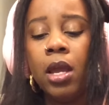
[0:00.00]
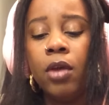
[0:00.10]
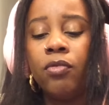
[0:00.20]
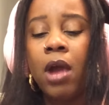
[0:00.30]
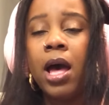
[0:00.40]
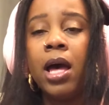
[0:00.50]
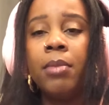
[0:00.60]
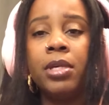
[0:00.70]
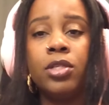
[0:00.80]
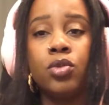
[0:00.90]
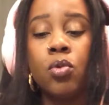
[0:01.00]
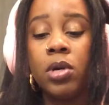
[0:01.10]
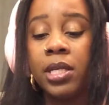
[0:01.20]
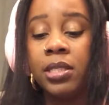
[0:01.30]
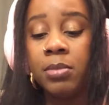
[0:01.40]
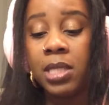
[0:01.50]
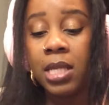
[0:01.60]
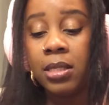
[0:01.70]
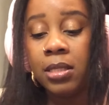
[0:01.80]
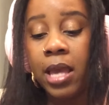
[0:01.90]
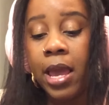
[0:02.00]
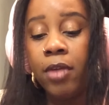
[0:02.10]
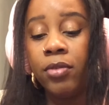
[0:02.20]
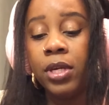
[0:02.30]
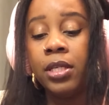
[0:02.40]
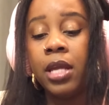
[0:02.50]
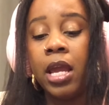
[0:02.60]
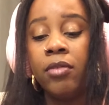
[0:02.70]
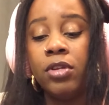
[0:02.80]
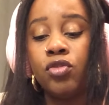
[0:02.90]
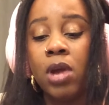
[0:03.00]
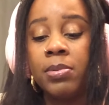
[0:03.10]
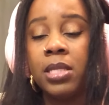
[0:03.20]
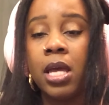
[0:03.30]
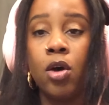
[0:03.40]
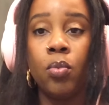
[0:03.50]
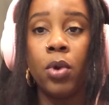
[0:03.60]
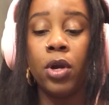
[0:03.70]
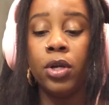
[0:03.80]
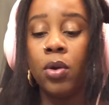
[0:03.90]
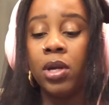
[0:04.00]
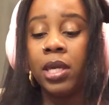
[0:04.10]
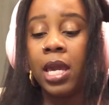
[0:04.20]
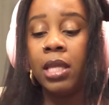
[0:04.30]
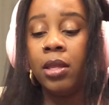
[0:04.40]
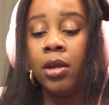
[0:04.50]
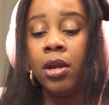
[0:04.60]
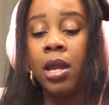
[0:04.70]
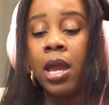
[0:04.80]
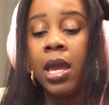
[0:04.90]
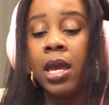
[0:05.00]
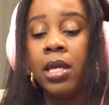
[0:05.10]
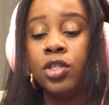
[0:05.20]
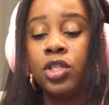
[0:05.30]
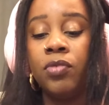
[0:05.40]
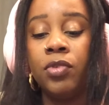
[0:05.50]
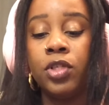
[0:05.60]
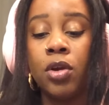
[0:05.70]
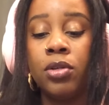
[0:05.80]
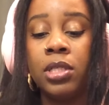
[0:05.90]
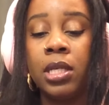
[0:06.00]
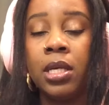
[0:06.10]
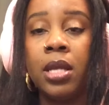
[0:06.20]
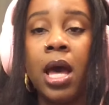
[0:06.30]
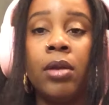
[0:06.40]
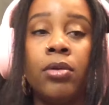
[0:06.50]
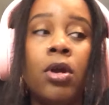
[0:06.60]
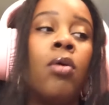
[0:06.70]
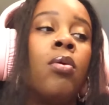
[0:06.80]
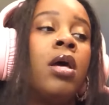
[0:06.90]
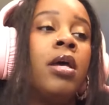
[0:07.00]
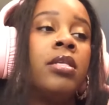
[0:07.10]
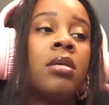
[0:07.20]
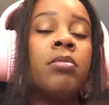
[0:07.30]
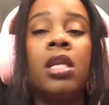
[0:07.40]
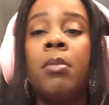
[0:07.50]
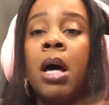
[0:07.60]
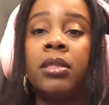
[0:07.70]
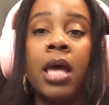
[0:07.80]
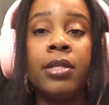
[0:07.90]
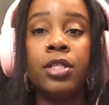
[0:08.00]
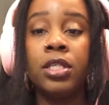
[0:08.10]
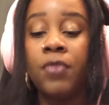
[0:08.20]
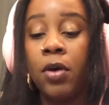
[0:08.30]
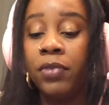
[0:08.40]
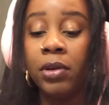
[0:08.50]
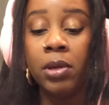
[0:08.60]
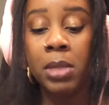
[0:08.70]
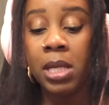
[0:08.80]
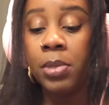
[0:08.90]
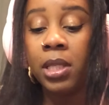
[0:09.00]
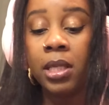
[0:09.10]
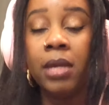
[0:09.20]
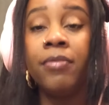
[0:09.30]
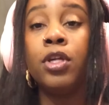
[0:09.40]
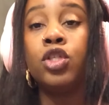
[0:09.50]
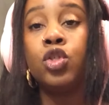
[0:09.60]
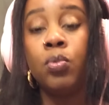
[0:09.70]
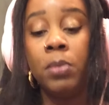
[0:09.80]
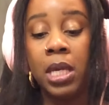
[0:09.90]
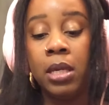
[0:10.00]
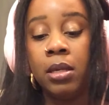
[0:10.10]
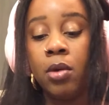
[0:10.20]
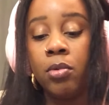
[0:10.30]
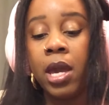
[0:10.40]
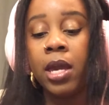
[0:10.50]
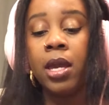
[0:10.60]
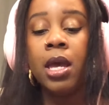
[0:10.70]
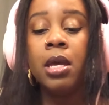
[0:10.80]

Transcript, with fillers: Rob is talking some sense into Aaron. Aaron drops the L word on Kaylor and she returns it. I don't know. Something about that just felt very manipulative to me. Okay.